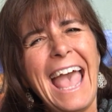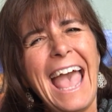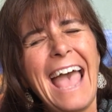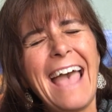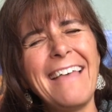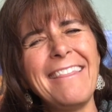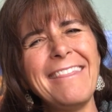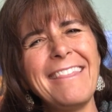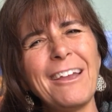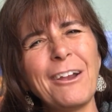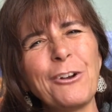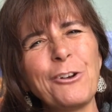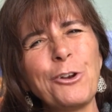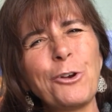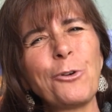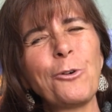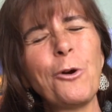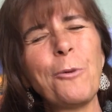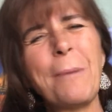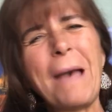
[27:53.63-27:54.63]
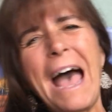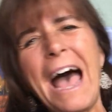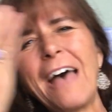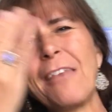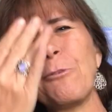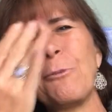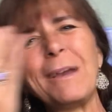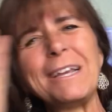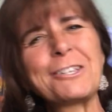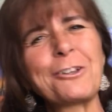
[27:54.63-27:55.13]
and their neural
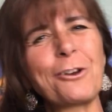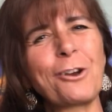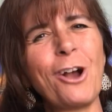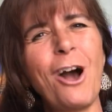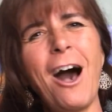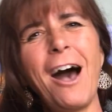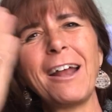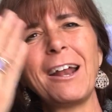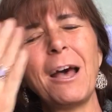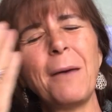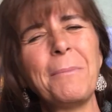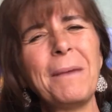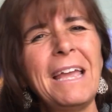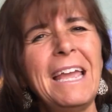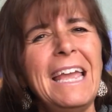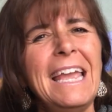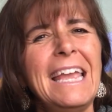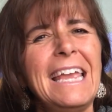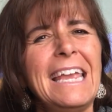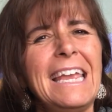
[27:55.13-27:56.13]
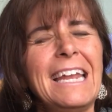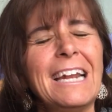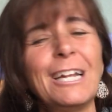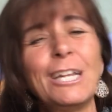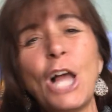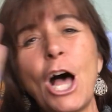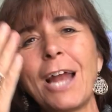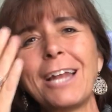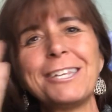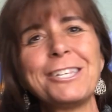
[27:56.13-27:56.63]
pathways are caught up in a
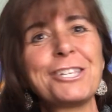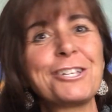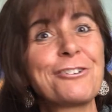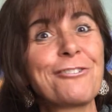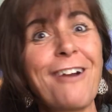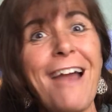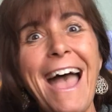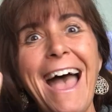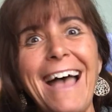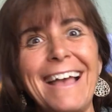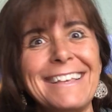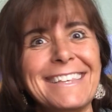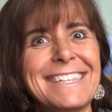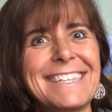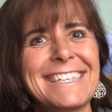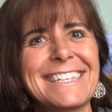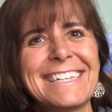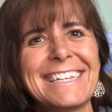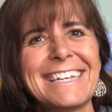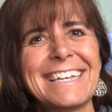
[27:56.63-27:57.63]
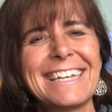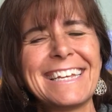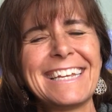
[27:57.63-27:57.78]
lot of stress.